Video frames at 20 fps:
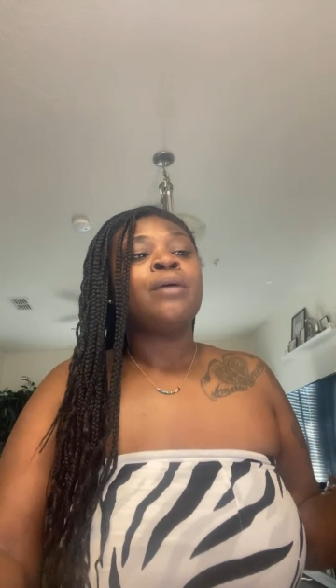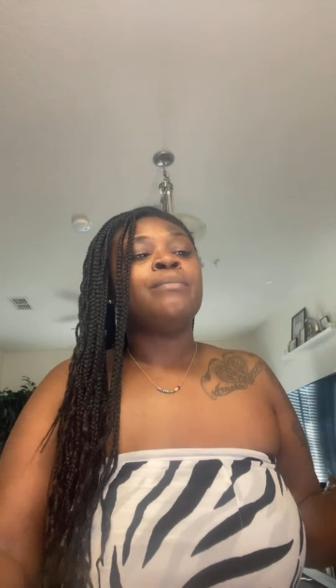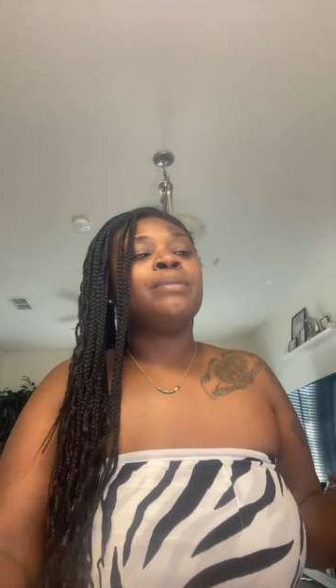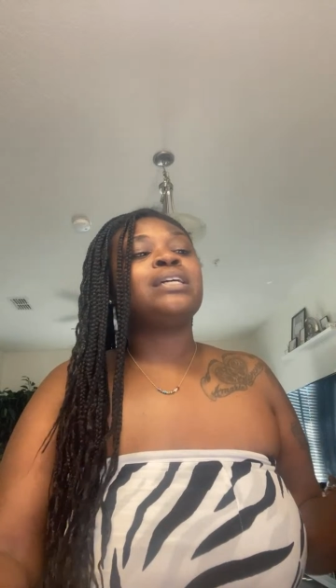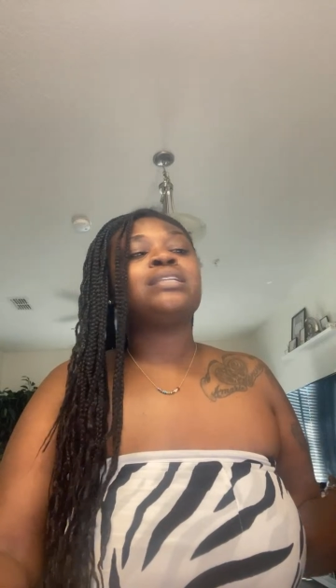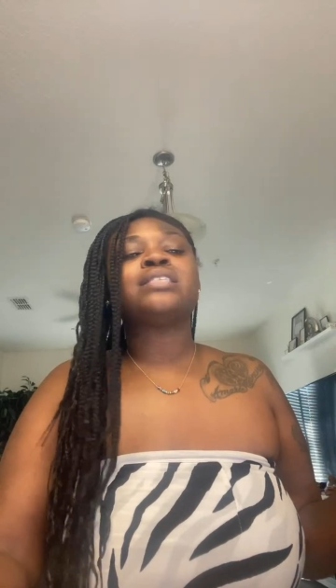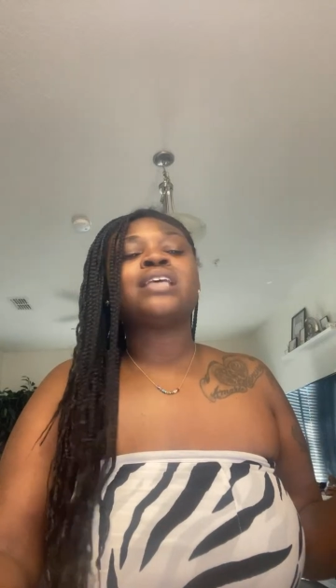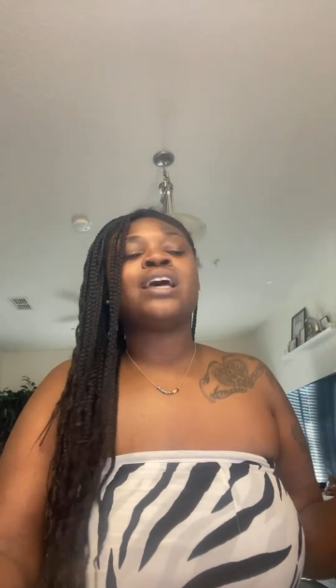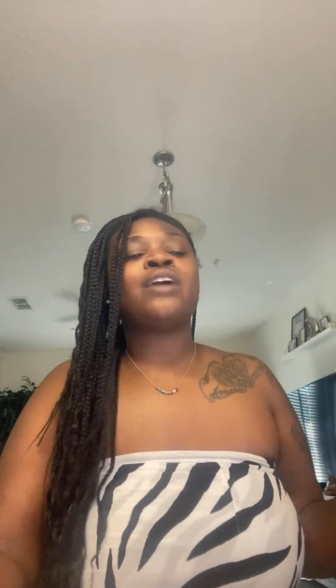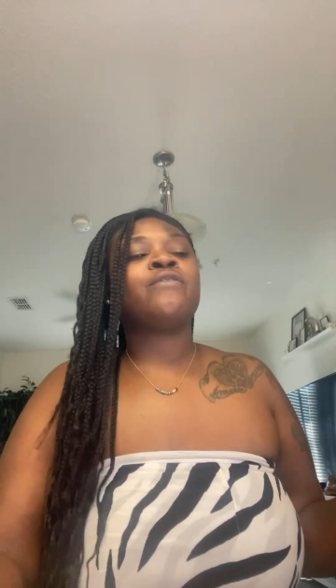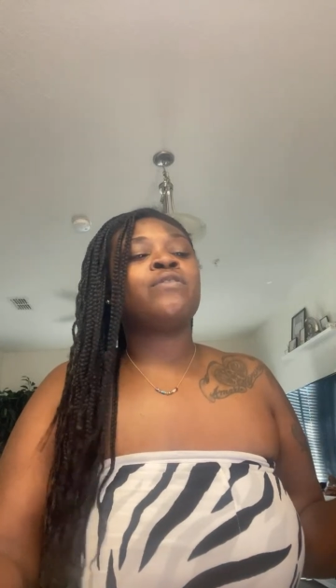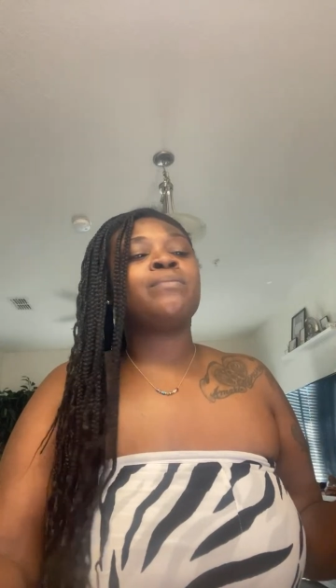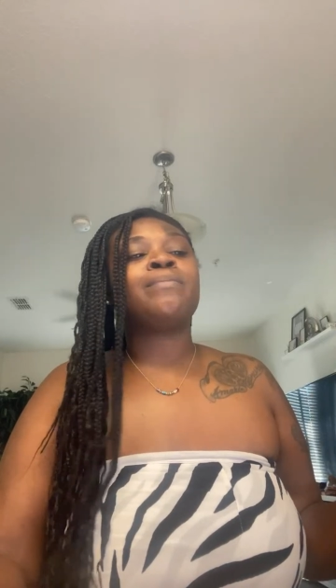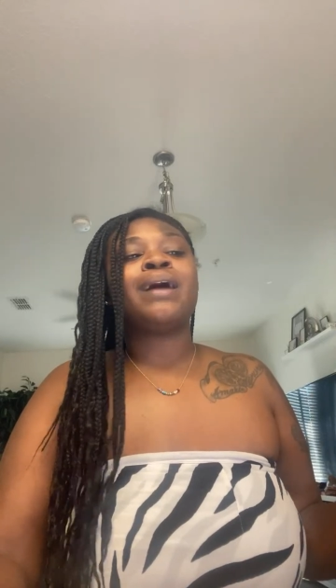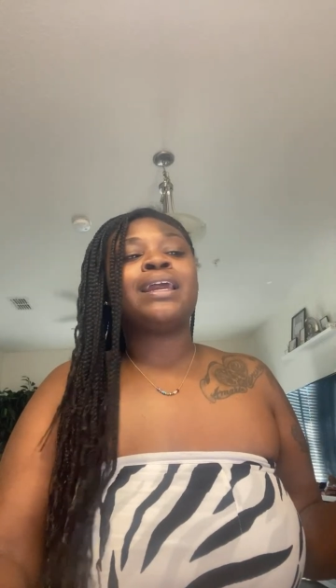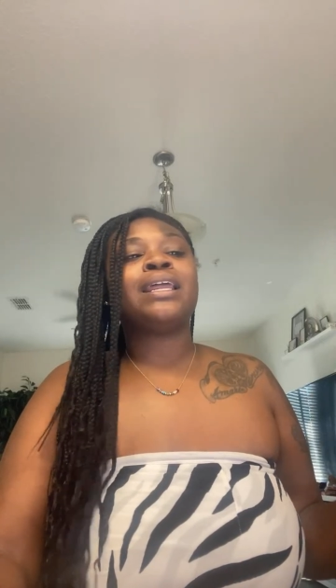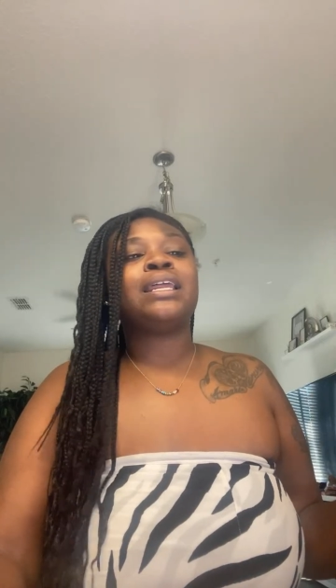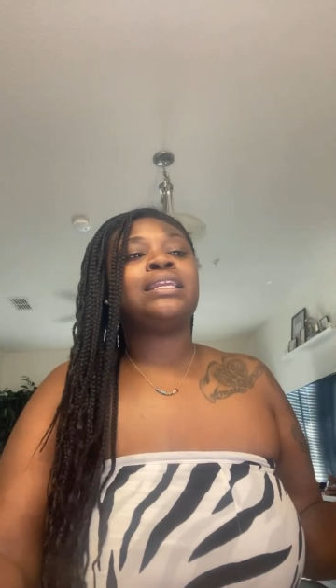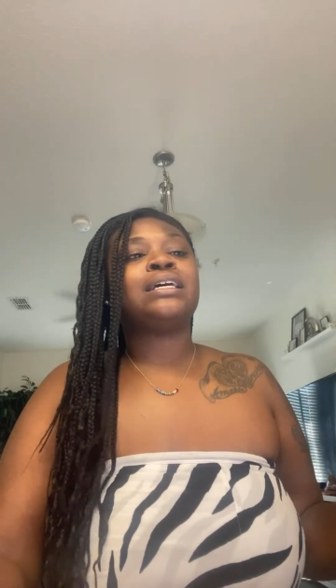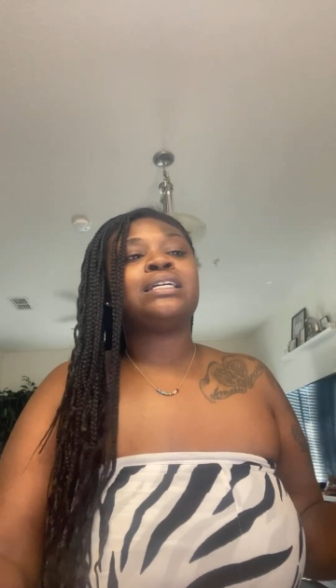because
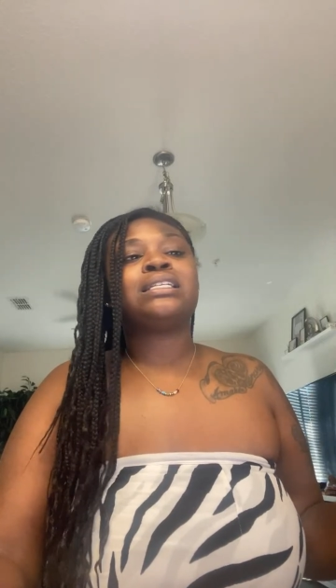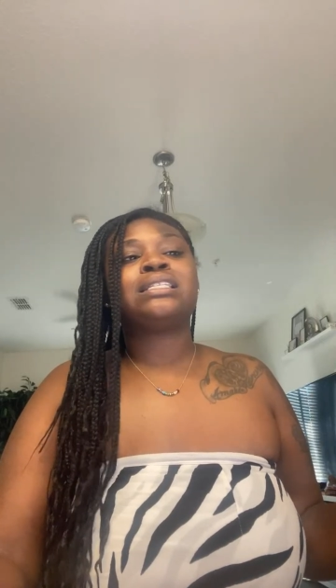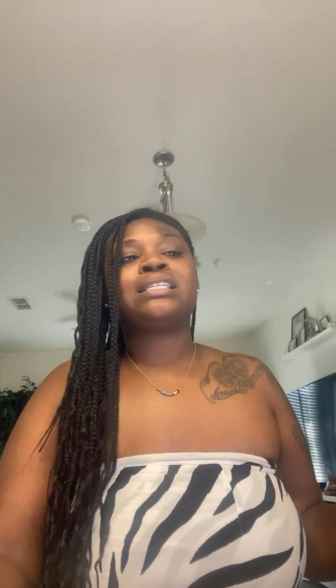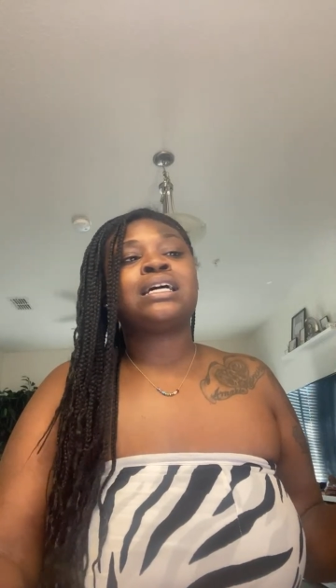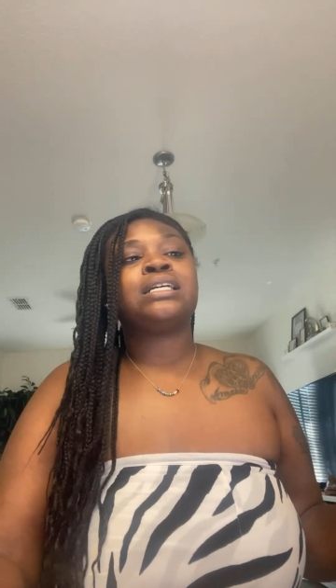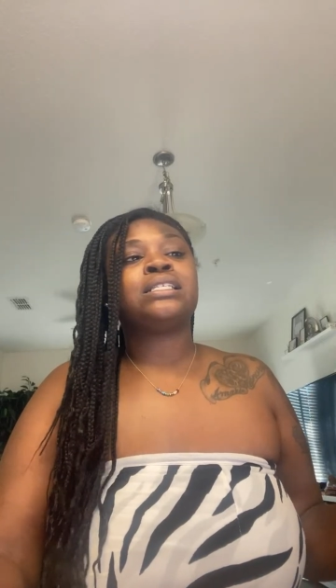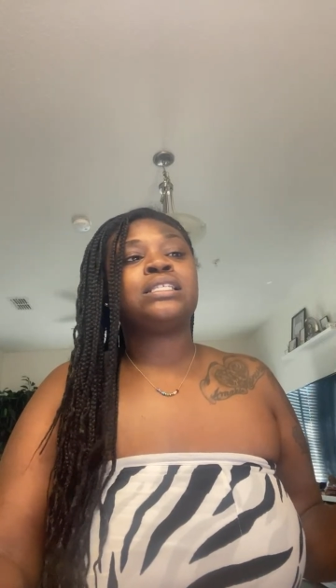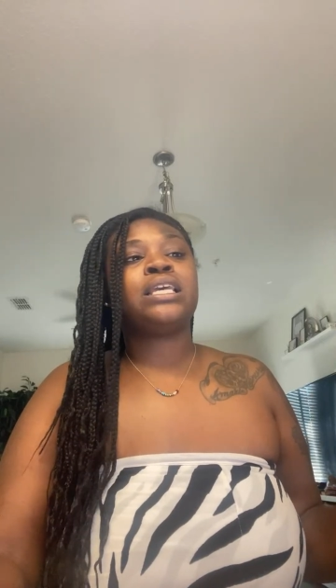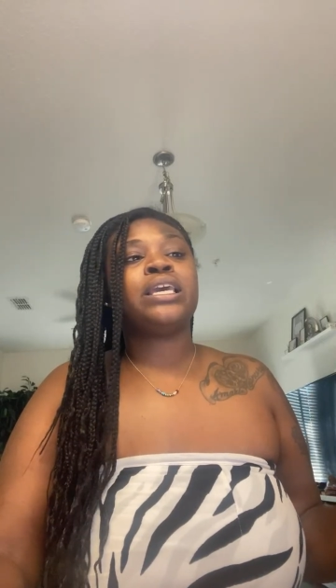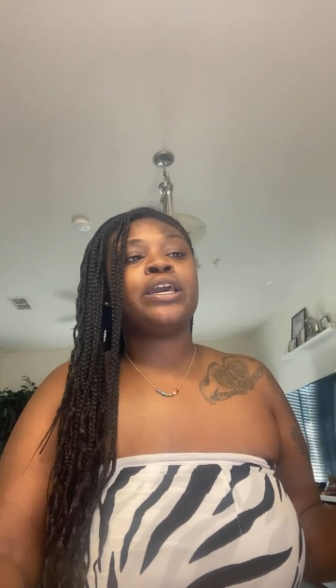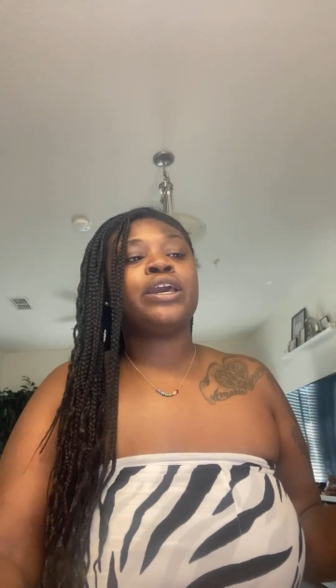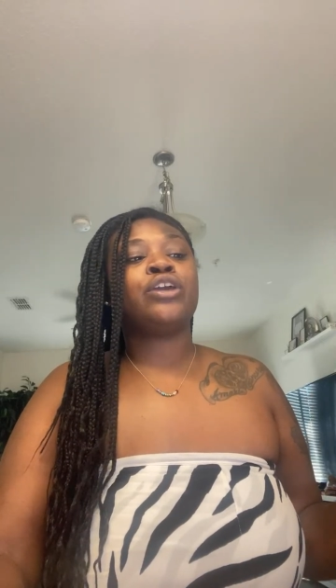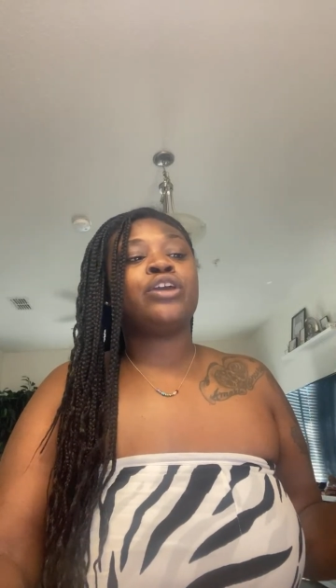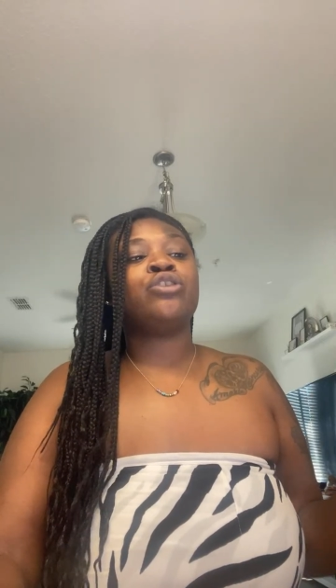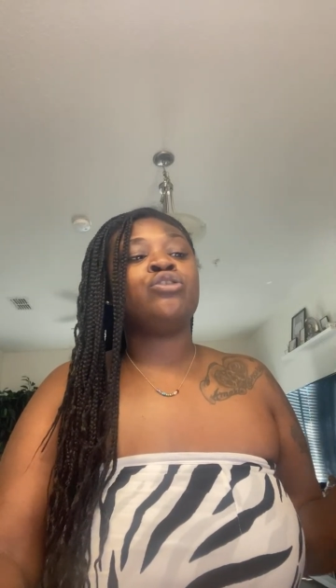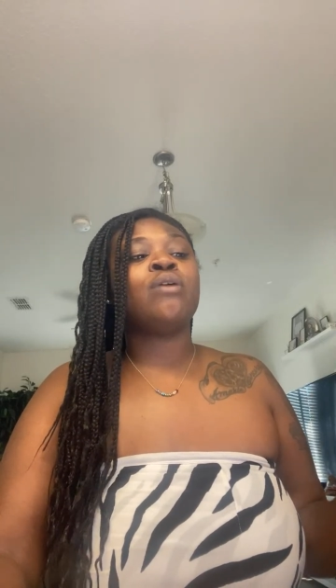everybody does not see it.